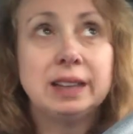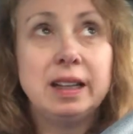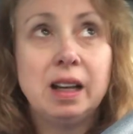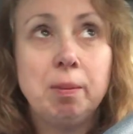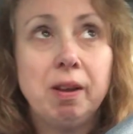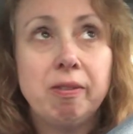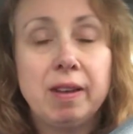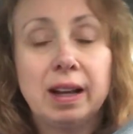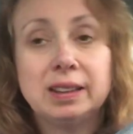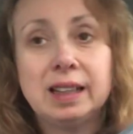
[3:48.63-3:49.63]
that need to be
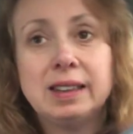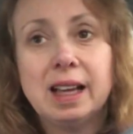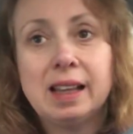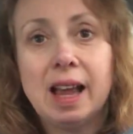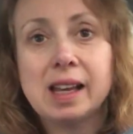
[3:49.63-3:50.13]
fixed, things like that.